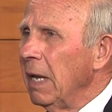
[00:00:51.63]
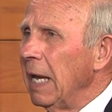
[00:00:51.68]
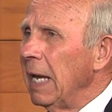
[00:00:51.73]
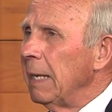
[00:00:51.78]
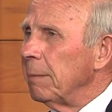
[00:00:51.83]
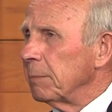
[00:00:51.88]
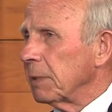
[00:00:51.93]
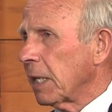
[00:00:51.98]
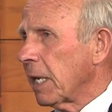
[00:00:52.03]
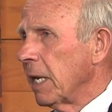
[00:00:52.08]

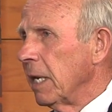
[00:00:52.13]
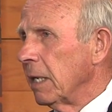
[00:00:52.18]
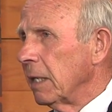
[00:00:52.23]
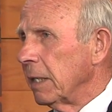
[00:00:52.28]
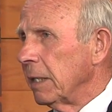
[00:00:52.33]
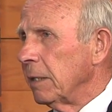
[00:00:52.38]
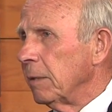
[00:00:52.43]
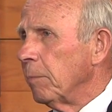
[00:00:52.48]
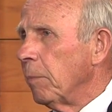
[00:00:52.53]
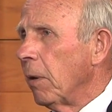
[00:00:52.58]
Hamilton
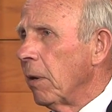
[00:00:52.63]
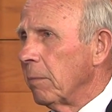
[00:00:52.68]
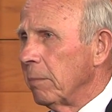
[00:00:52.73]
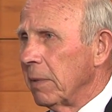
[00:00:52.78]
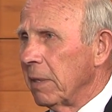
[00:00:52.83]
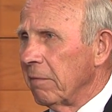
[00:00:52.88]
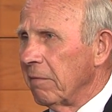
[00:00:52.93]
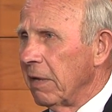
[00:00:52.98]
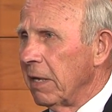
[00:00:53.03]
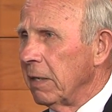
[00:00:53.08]
County
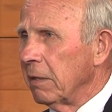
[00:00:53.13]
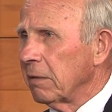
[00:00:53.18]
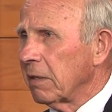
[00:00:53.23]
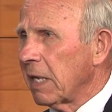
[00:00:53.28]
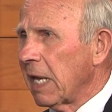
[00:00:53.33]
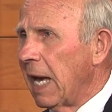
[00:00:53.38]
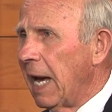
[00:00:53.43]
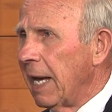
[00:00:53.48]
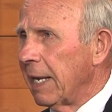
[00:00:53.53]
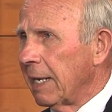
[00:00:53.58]
Department of
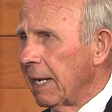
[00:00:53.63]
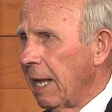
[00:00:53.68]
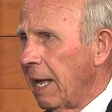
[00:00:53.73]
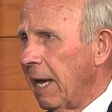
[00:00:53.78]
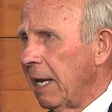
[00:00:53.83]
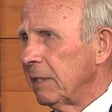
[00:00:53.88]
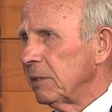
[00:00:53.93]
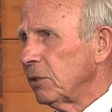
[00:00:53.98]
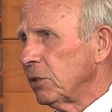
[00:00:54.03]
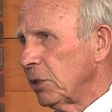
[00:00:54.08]
Health
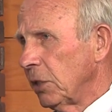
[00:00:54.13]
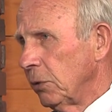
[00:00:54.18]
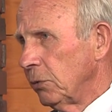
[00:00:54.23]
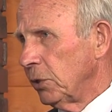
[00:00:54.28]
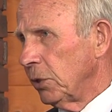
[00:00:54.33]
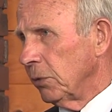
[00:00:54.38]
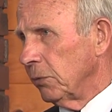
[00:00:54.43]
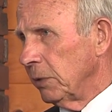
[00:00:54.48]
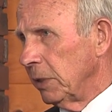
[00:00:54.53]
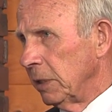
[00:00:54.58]
guidelines,
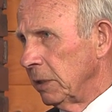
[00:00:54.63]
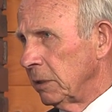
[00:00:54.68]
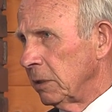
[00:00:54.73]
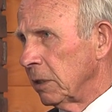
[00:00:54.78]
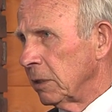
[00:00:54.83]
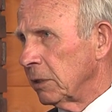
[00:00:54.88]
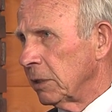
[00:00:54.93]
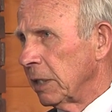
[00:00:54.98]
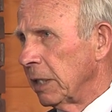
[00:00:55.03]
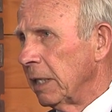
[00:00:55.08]
social
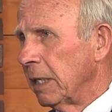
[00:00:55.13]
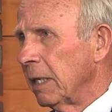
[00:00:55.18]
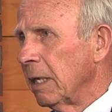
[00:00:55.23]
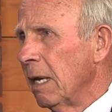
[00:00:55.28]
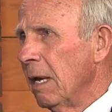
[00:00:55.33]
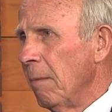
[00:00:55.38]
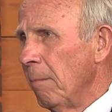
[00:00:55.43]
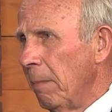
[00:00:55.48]
distancing,